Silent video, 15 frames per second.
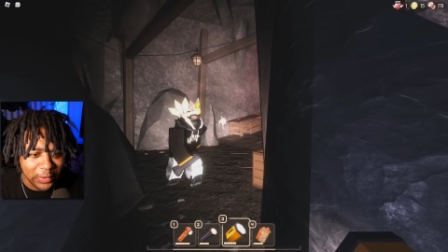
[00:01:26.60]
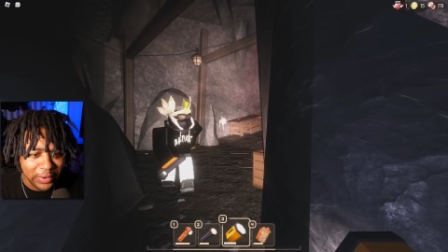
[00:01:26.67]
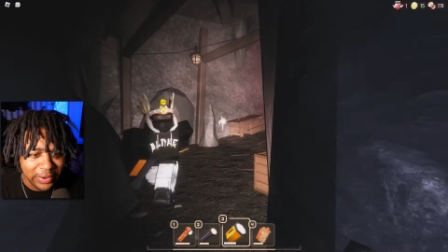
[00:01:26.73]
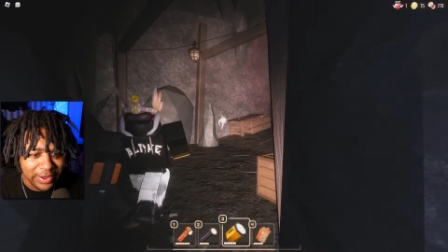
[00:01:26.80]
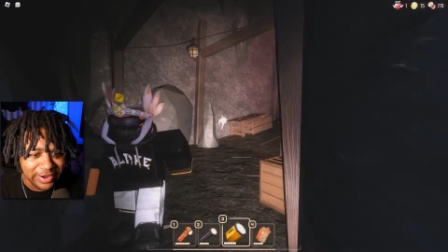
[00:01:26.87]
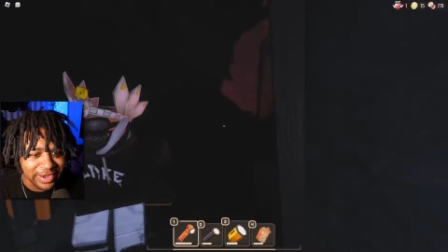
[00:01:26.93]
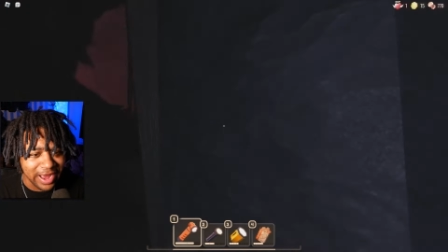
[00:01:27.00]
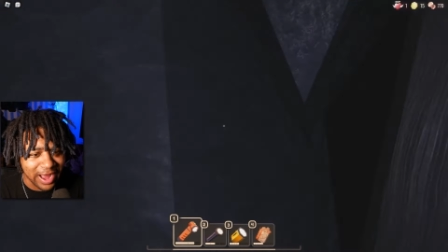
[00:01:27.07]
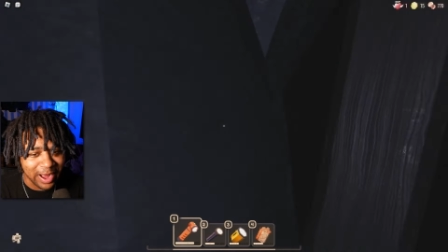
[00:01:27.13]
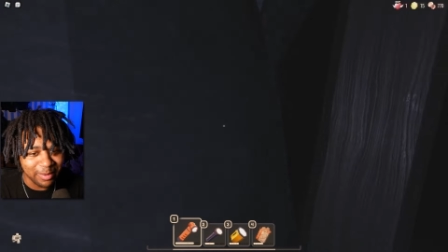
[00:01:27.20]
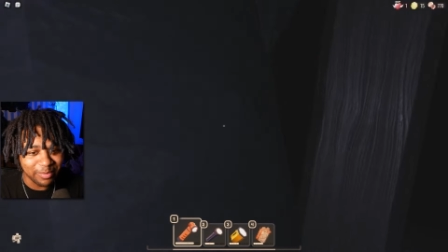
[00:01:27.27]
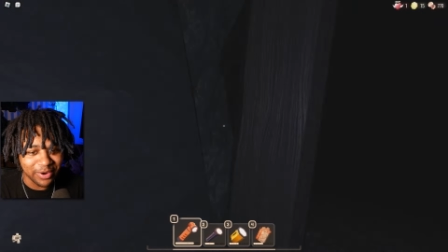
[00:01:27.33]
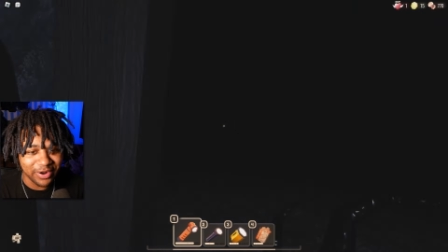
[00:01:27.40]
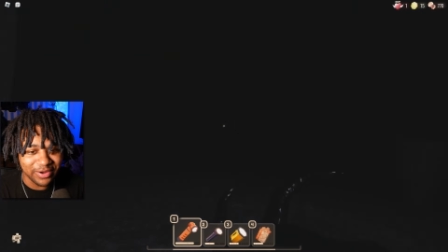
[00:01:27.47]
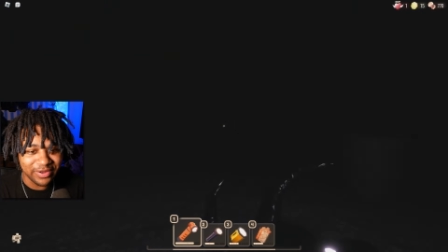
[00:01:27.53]
His nah, name
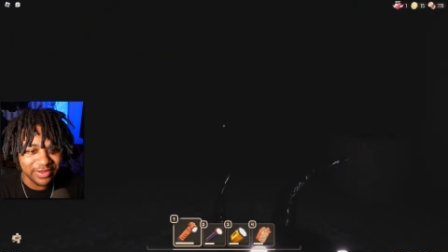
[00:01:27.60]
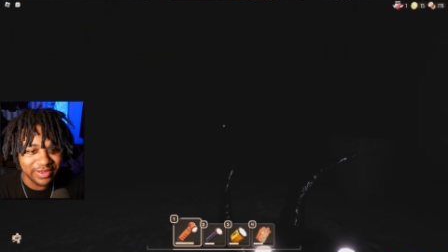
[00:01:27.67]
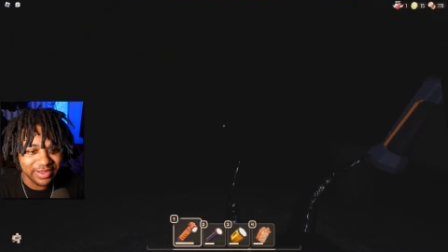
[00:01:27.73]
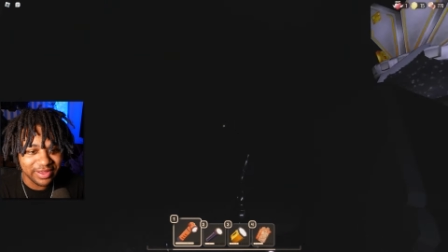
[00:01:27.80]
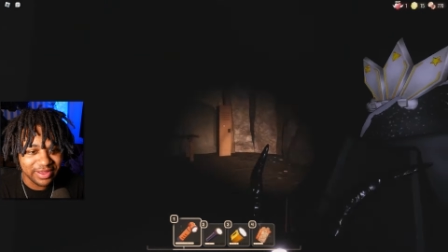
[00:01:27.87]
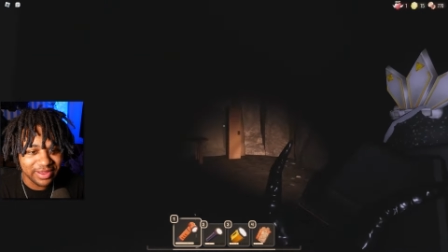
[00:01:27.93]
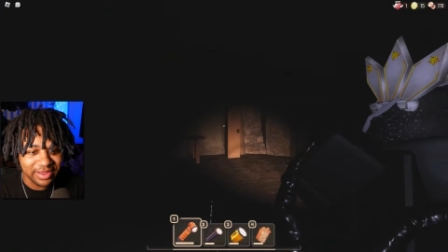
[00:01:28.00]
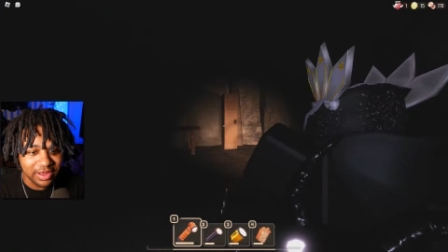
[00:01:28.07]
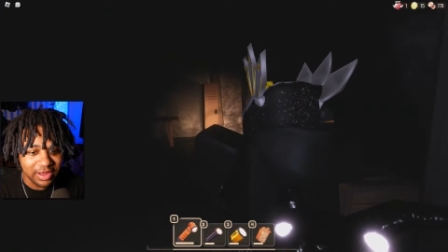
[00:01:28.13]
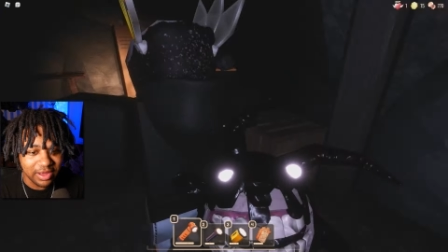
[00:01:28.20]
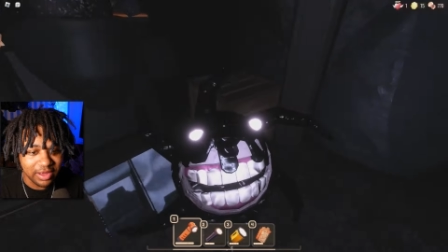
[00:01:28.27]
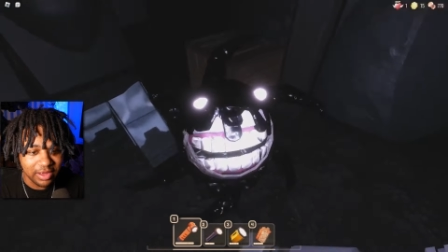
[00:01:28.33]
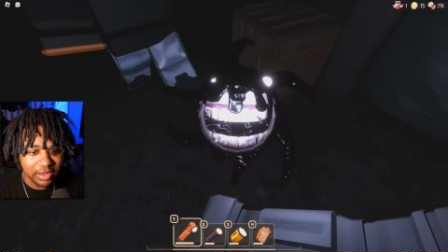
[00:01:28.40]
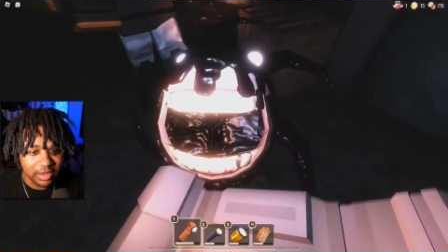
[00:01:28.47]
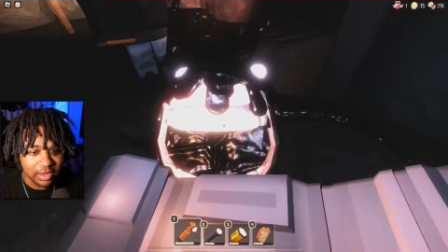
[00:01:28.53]
bro. is Giggle.
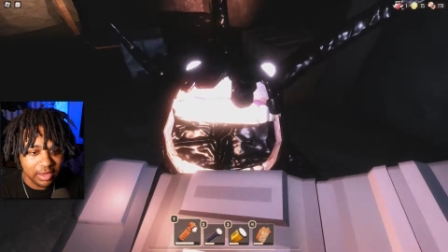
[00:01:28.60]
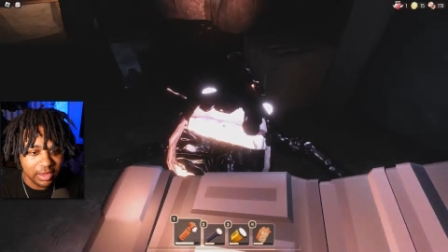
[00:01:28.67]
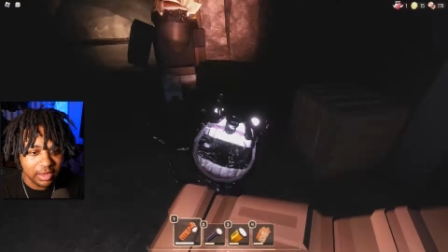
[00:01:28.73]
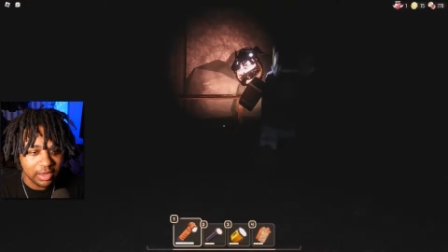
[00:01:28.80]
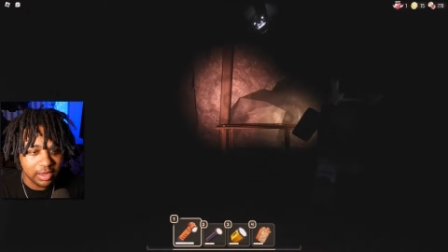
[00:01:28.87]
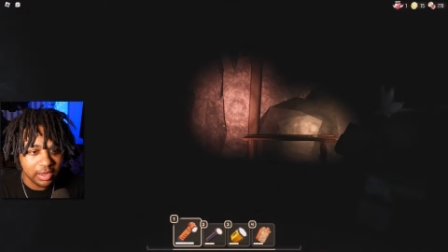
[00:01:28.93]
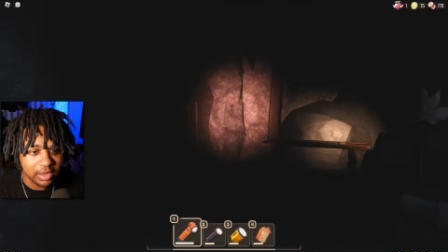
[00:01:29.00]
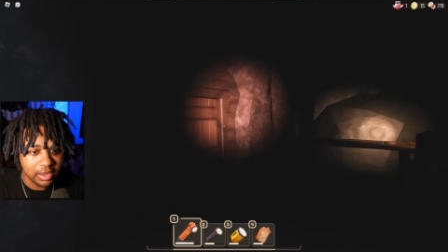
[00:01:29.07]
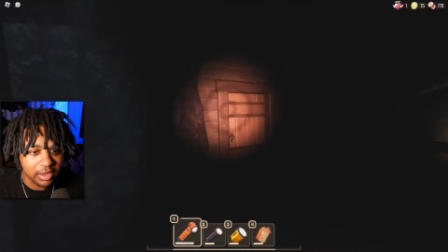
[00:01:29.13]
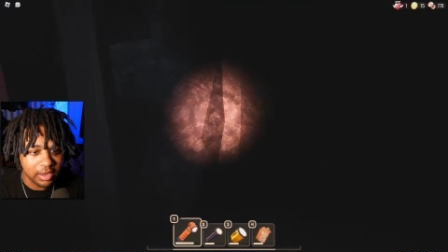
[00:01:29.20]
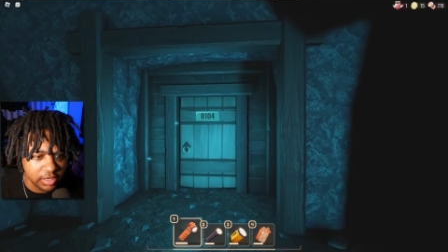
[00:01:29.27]
His name is Giggle.